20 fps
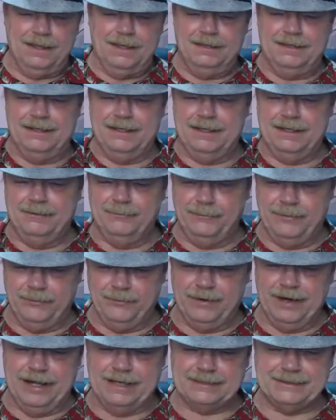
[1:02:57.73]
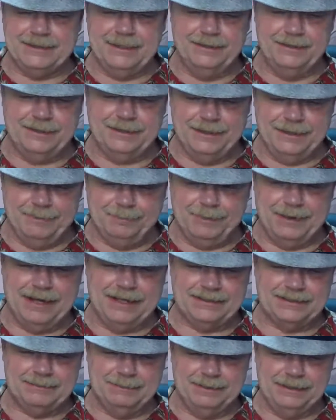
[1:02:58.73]
That we were actually looking at
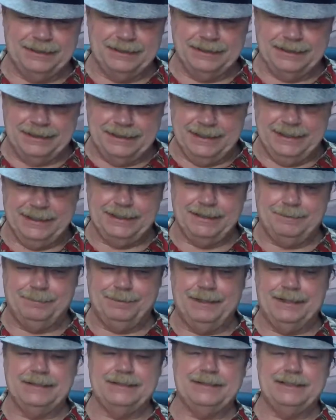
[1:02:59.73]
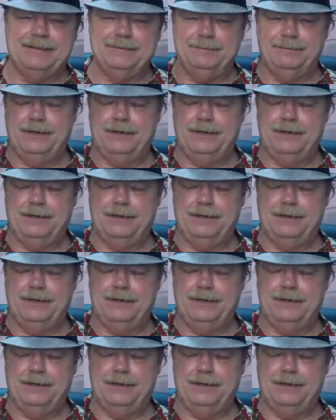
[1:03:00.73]
possibly getting a place in